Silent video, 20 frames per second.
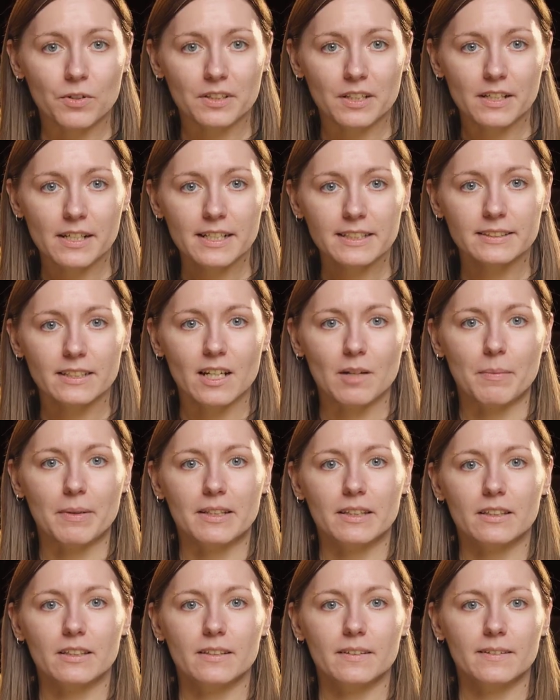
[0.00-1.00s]
right for the next
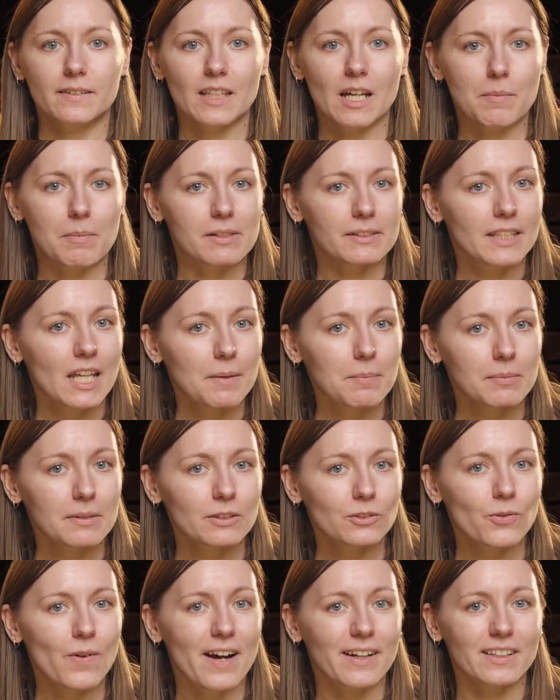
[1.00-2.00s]
element, double tap
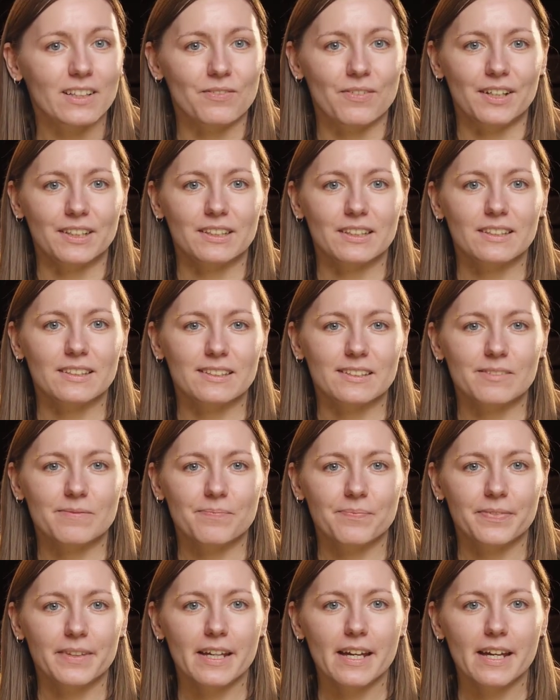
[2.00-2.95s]
to activate it.